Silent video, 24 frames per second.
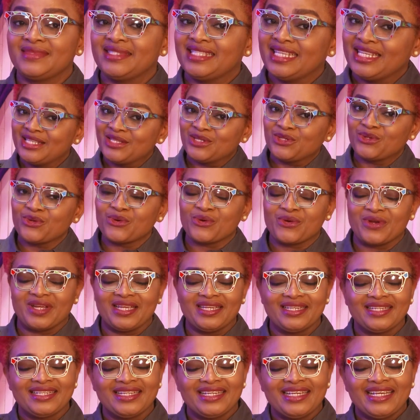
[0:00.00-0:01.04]
This
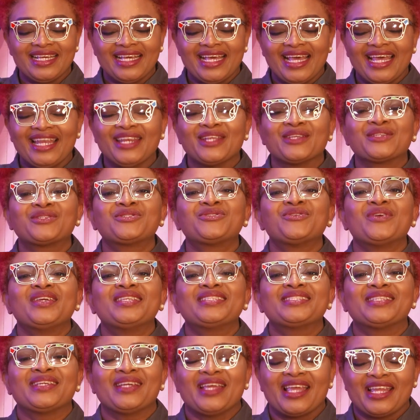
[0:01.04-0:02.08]
story
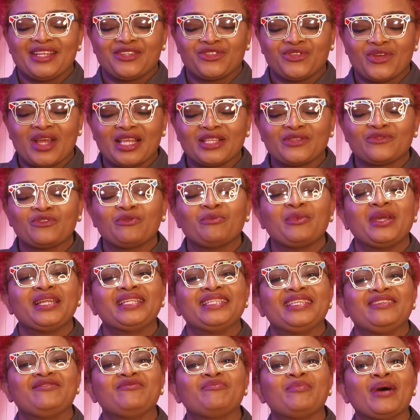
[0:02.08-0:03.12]
illustrates the
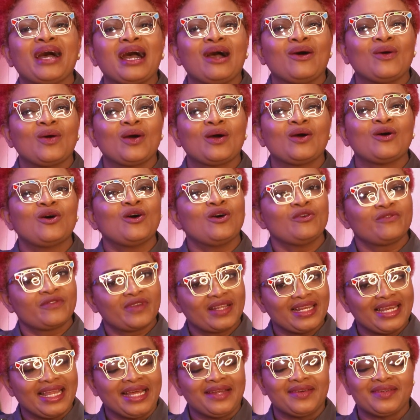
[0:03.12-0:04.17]
transformative power of
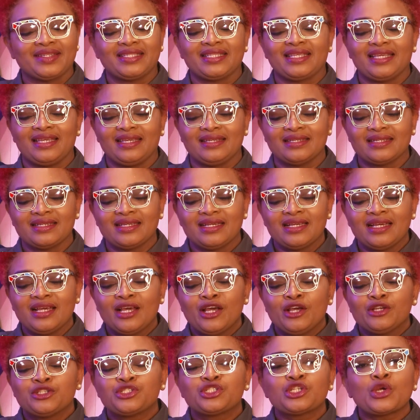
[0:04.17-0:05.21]
clarity,
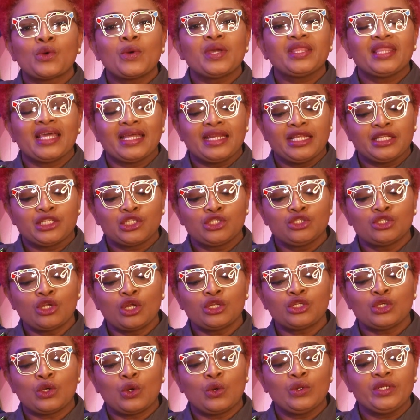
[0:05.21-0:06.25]
showing that it's
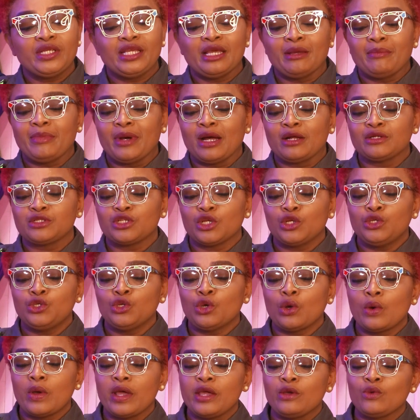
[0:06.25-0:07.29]
not only about
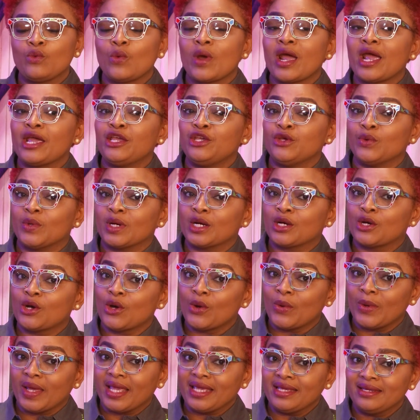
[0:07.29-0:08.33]
knowing where you are
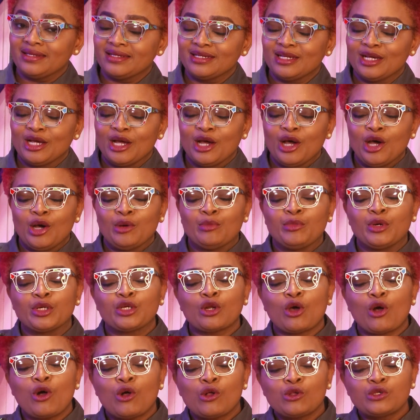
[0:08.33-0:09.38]
going,
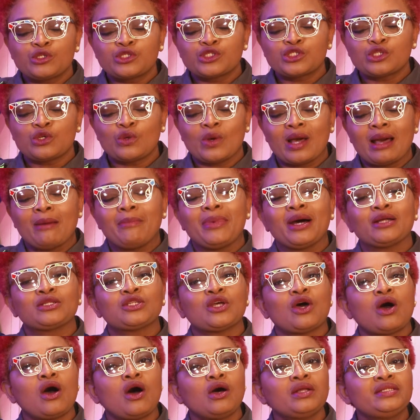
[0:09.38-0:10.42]
but also
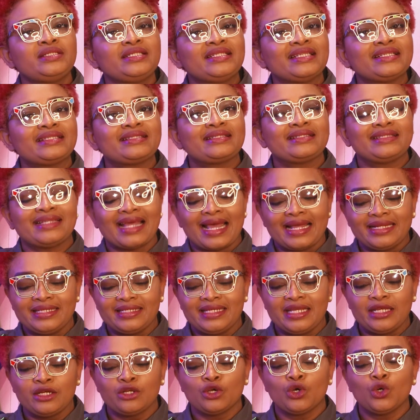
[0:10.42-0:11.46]
about
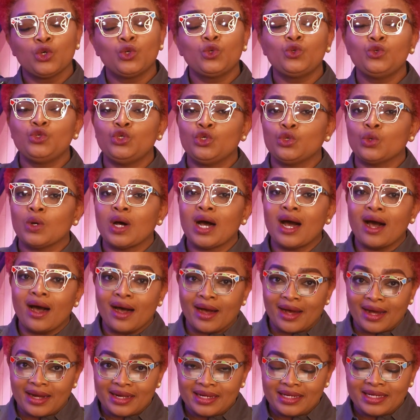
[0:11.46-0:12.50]
understanding who you
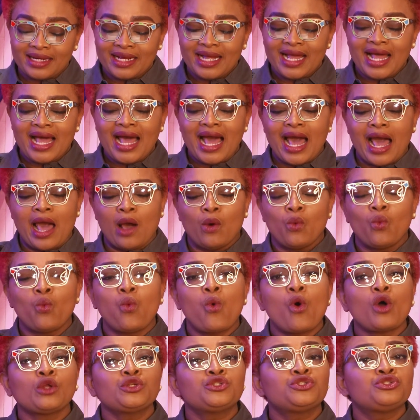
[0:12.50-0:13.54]
are
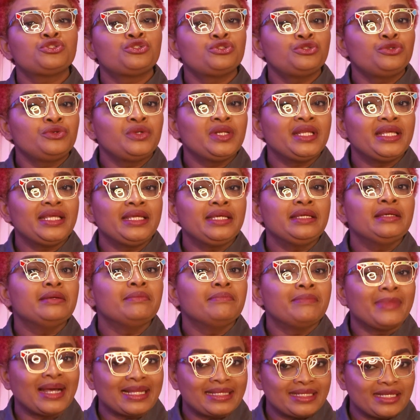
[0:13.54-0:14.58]
and what truly
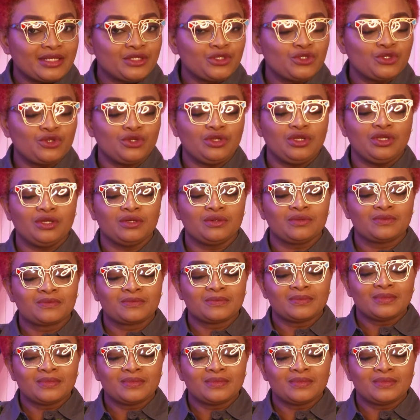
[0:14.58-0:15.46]
matters to you.